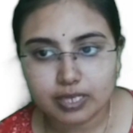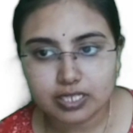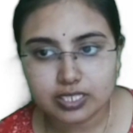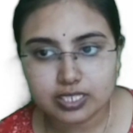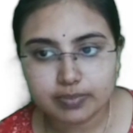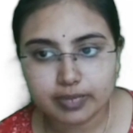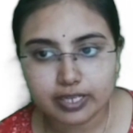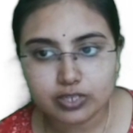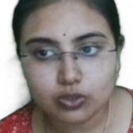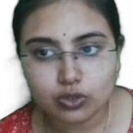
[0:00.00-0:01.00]
But
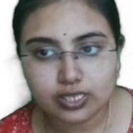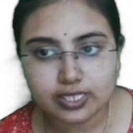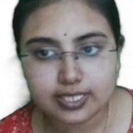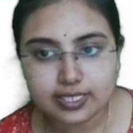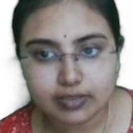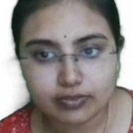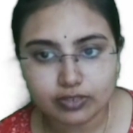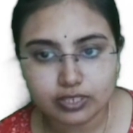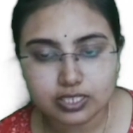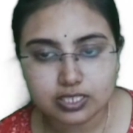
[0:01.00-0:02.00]
despite all these
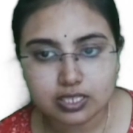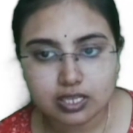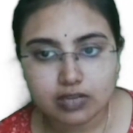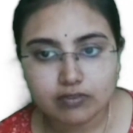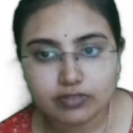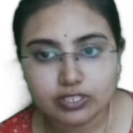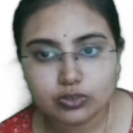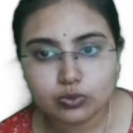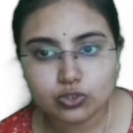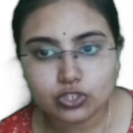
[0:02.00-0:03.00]
efforts, we
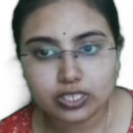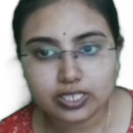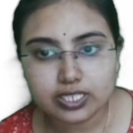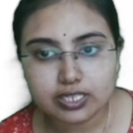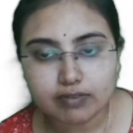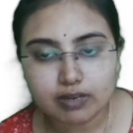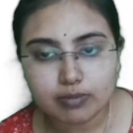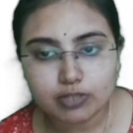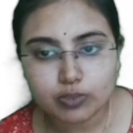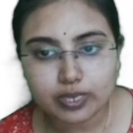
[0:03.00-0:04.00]
usually develop,
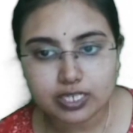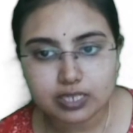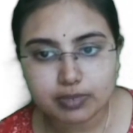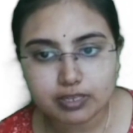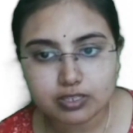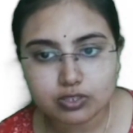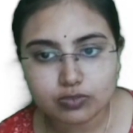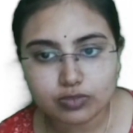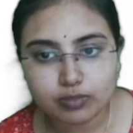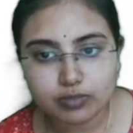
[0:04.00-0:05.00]
20%
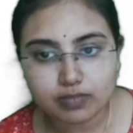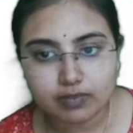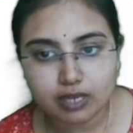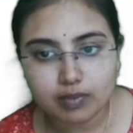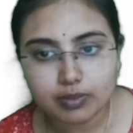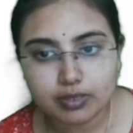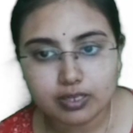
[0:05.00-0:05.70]
of them develop